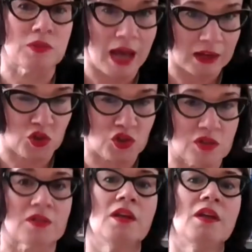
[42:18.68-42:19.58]
to the
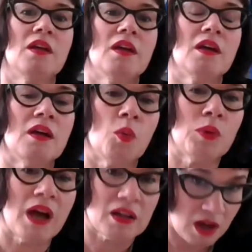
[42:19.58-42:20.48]
action
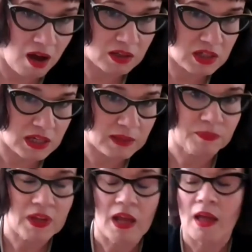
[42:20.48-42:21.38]
we are
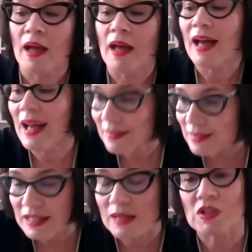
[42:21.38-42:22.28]
targeting. At
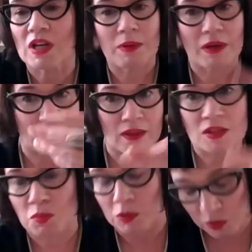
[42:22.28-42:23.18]
the same time, and I think
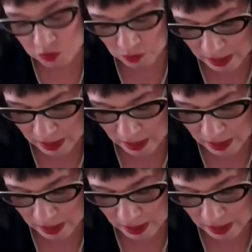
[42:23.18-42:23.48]
this will also